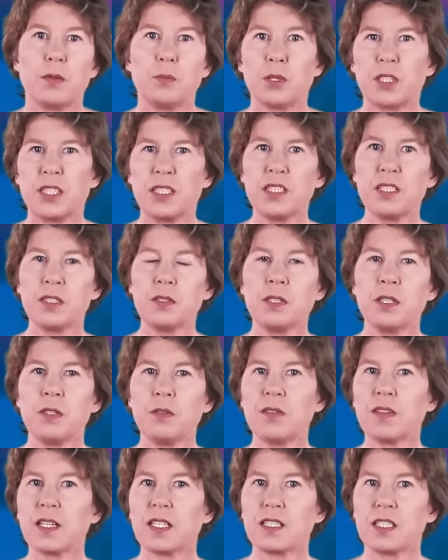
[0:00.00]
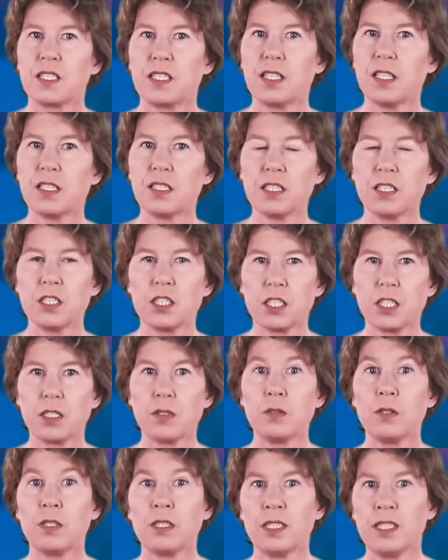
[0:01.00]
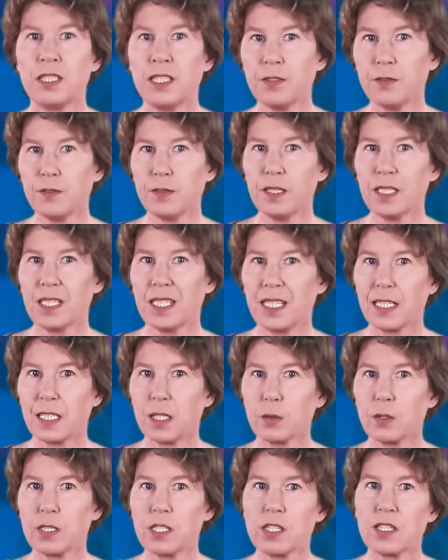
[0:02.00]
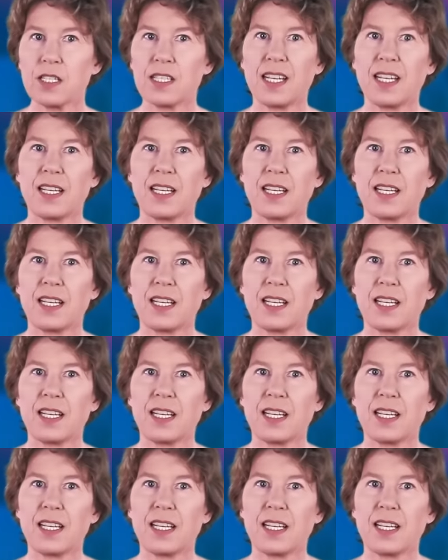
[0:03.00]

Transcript: But did you know that studies show different languages